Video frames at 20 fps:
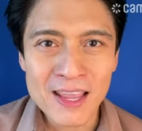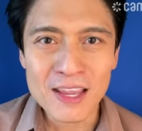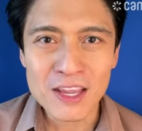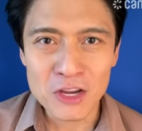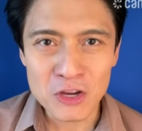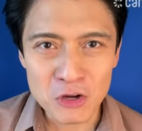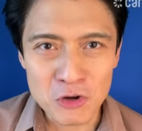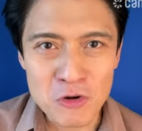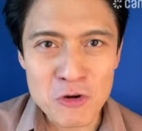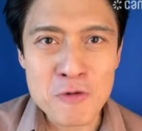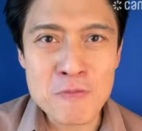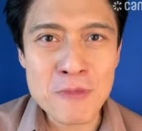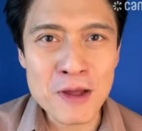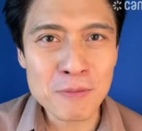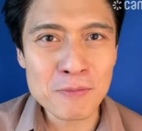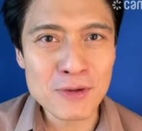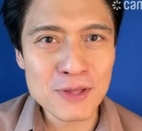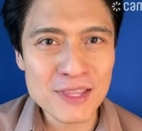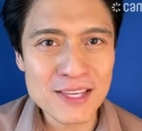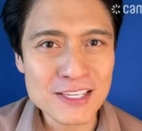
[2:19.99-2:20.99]
You're going to
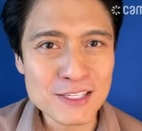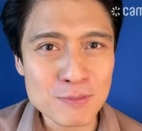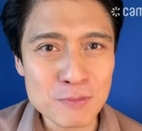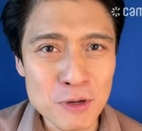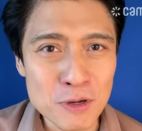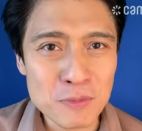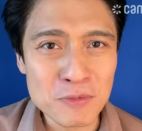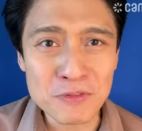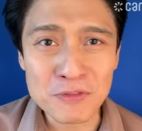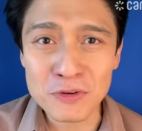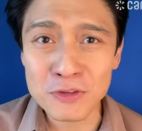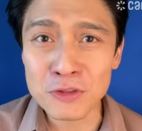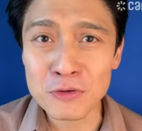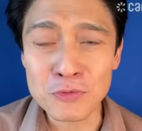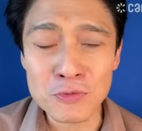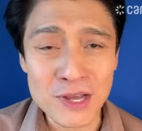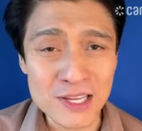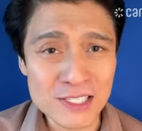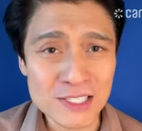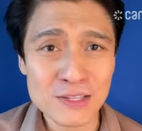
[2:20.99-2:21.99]
remember this moment for the
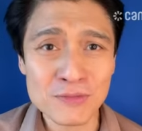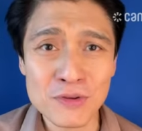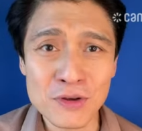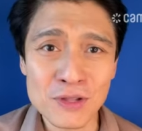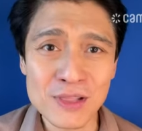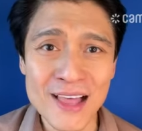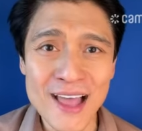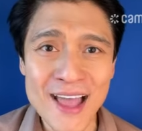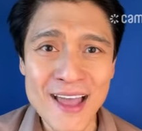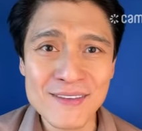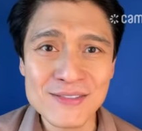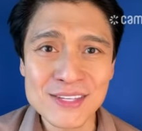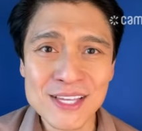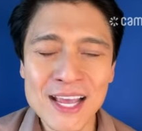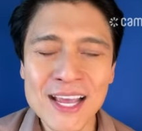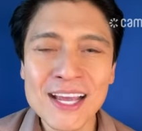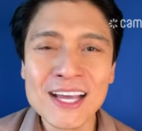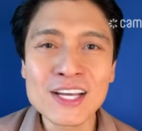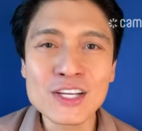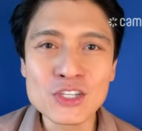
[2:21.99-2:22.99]
rest of your lives.
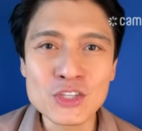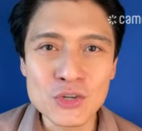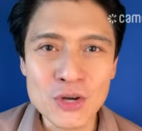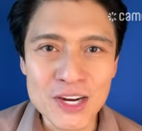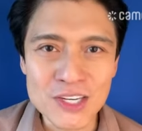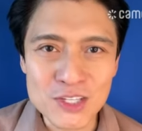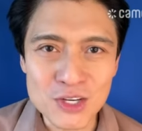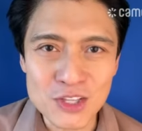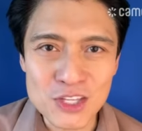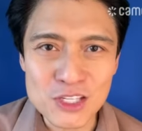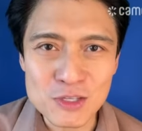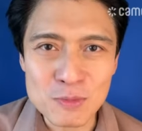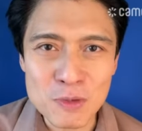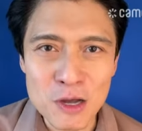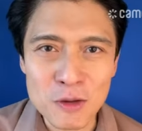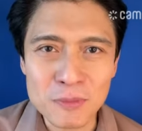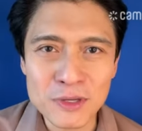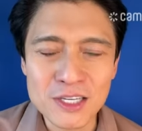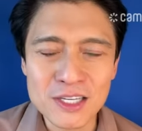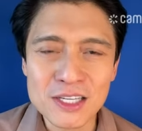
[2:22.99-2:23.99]
Treasure this
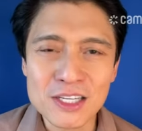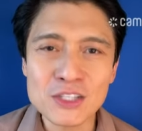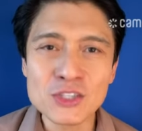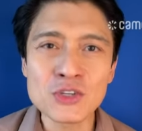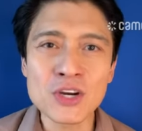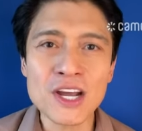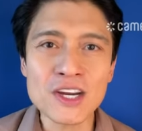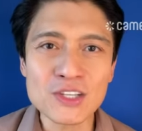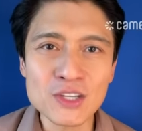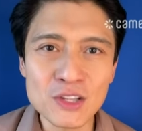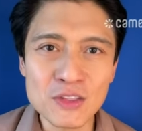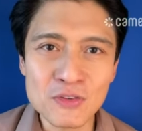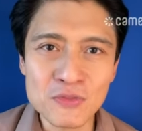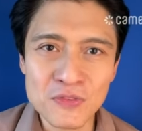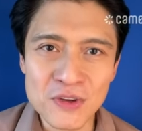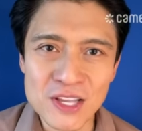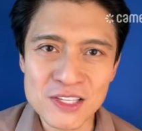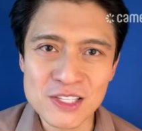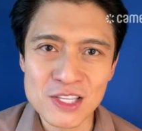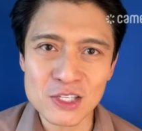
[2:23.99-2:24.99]
moment. Treasure the
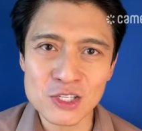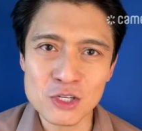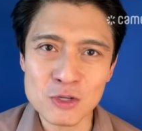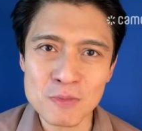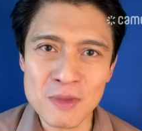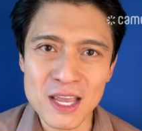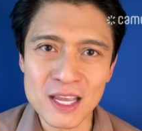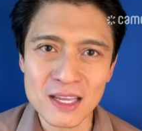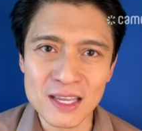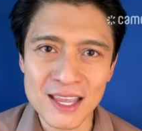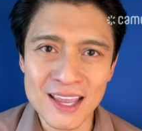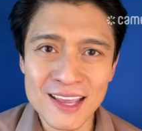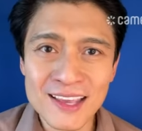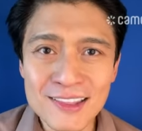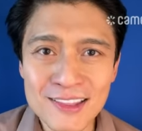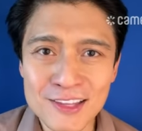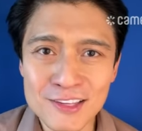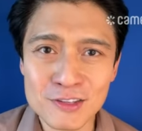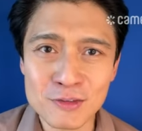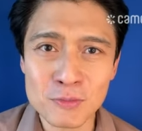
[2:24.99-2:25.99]
friends that you make
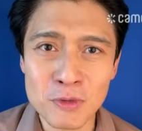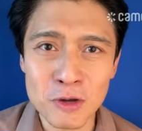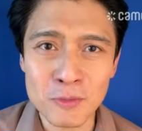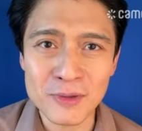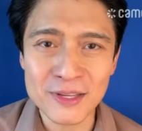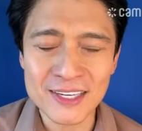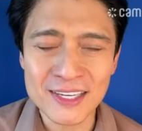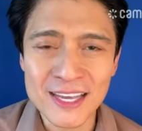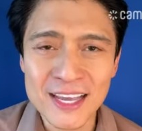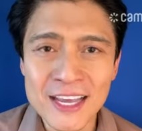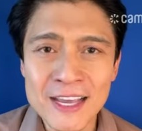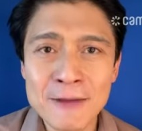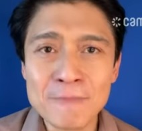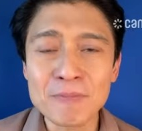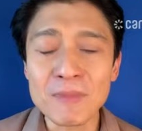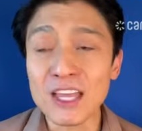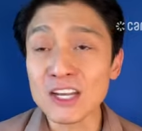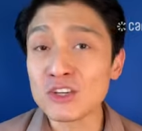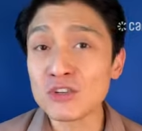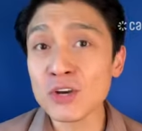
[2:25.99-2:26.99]
in this moment.
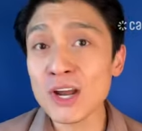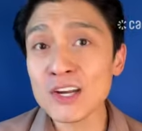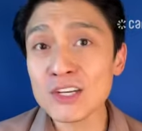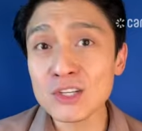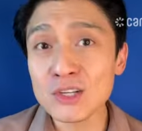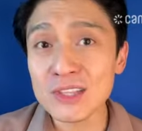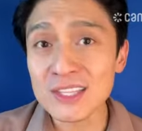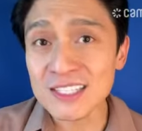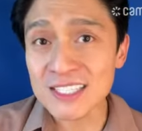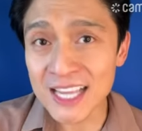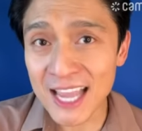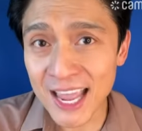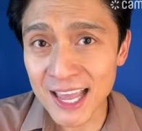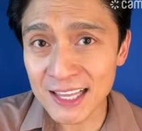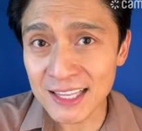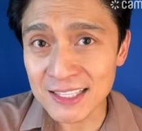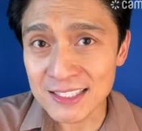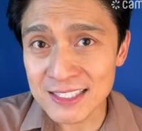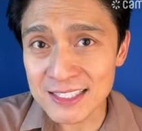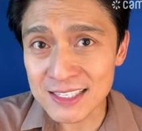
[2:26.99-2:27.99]
And treasure the
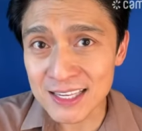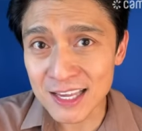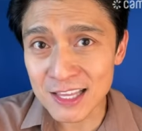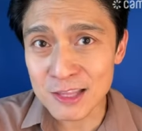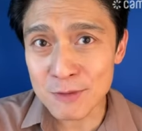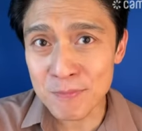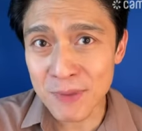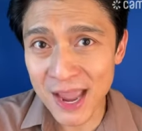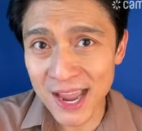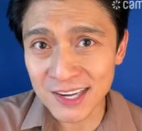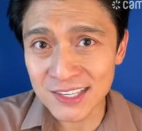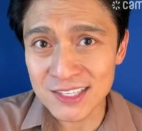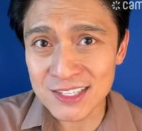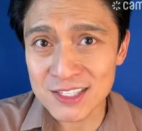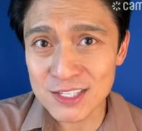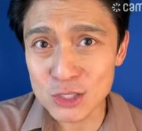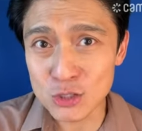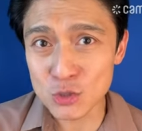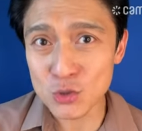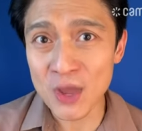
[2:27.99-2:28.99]
talents and the
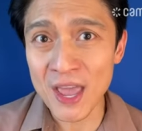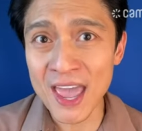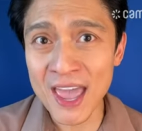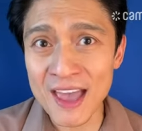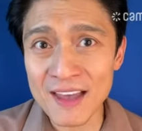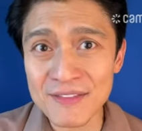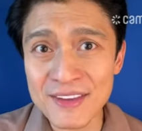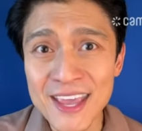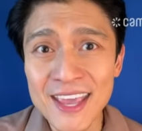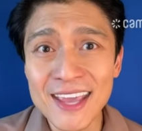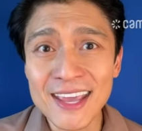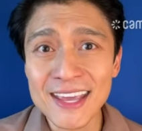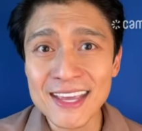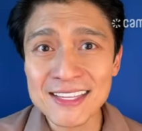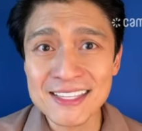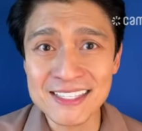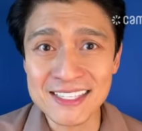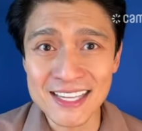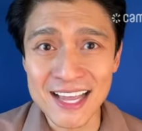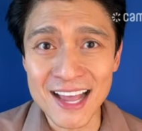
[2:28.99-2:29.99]
passions that you have
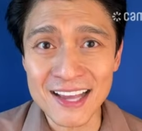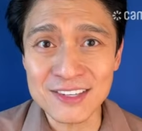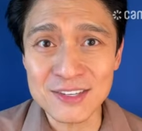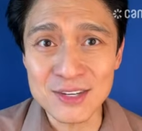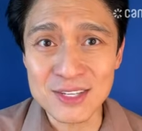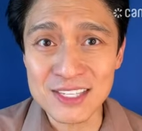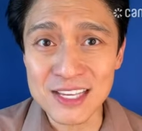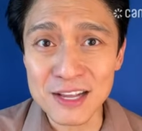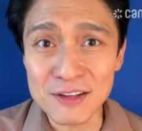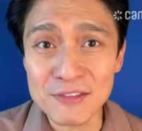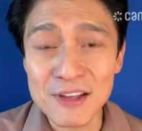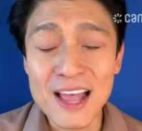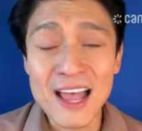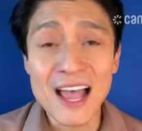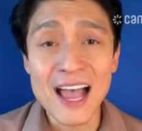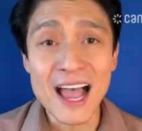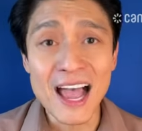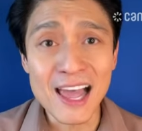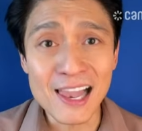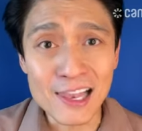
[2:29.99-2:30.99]
inside yourself.
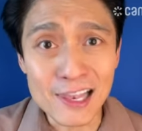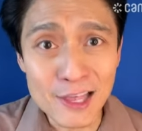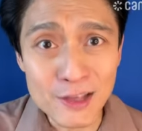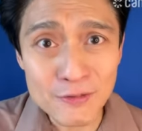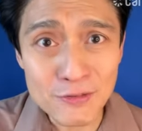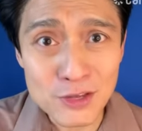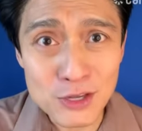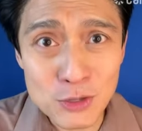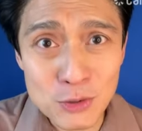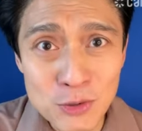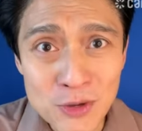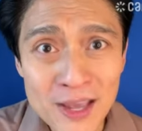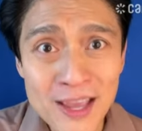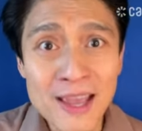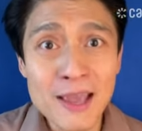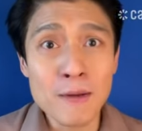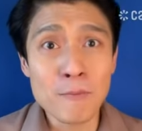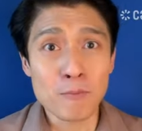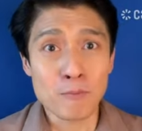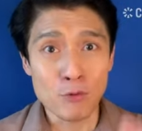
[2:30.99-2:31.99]
I love you.
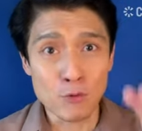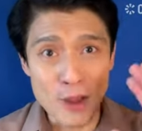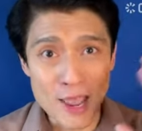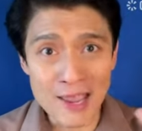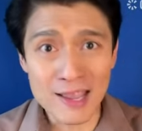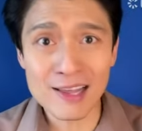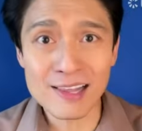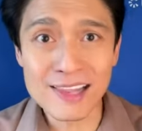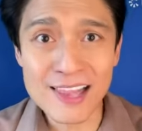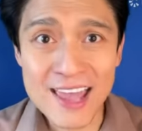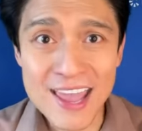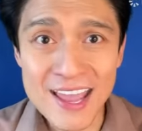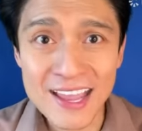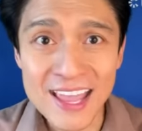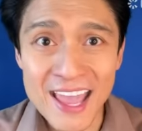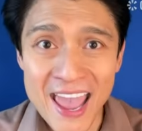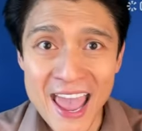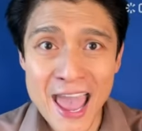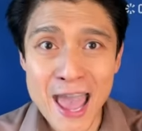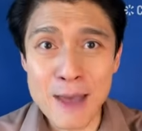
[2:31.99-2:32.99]
Break a
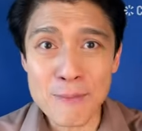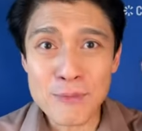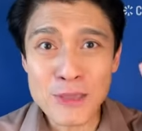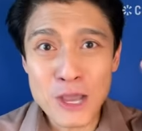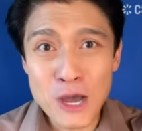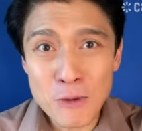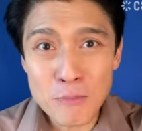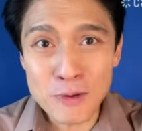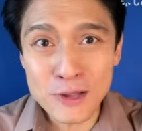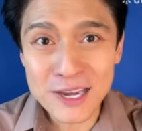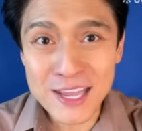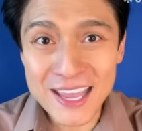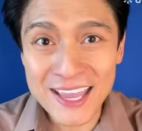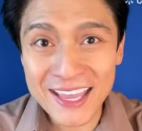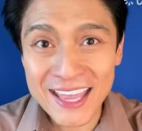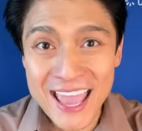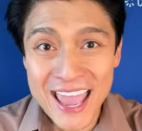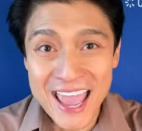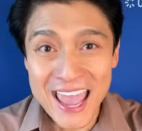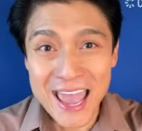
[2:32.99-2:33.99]
leg. Happy
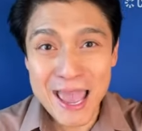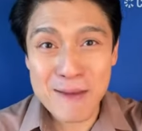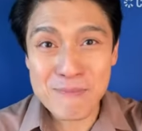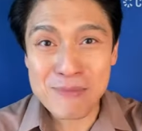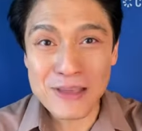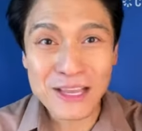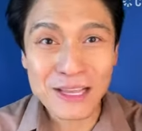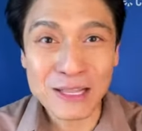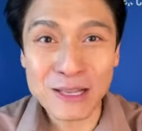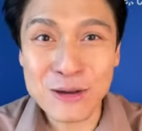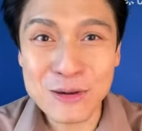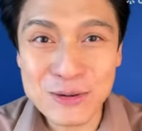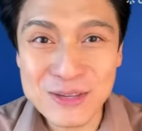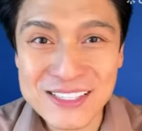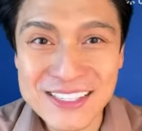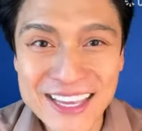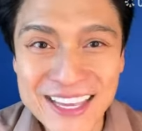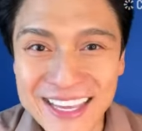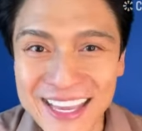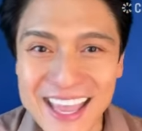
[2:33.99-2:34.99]
opening. Happy
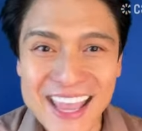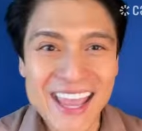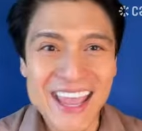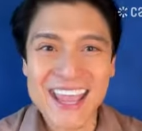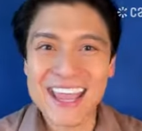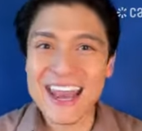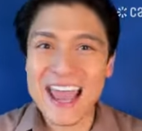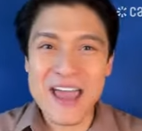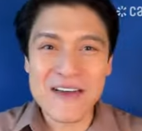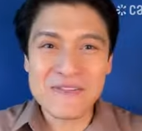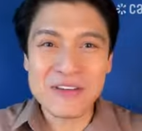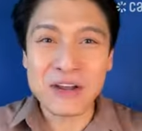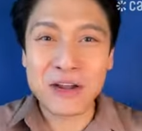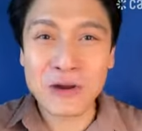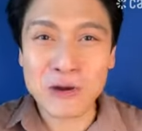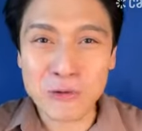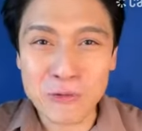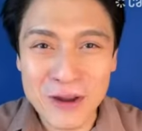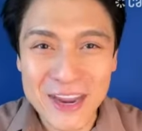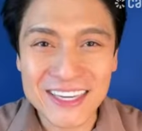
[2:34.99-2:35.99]
closing. And have a
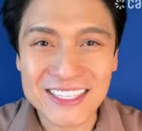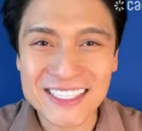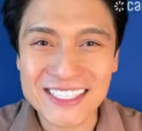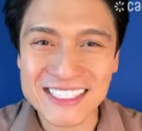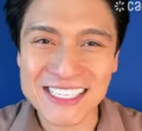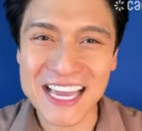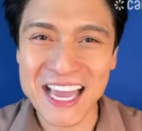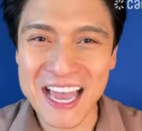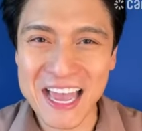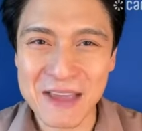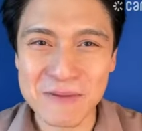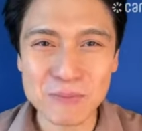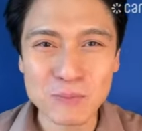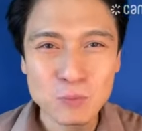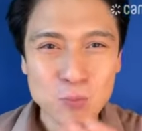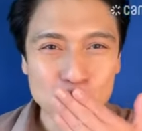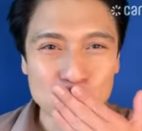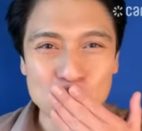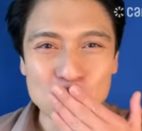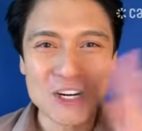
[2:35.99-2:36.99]
great time.
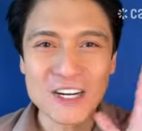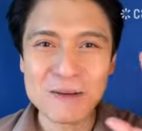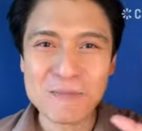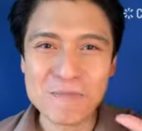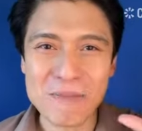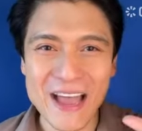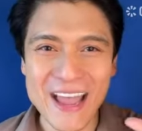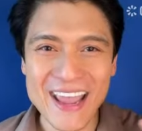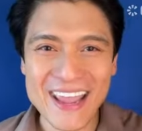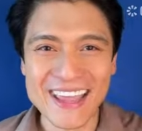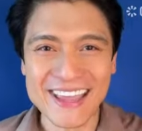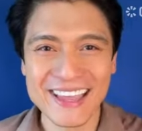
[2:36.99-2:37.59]
Bye.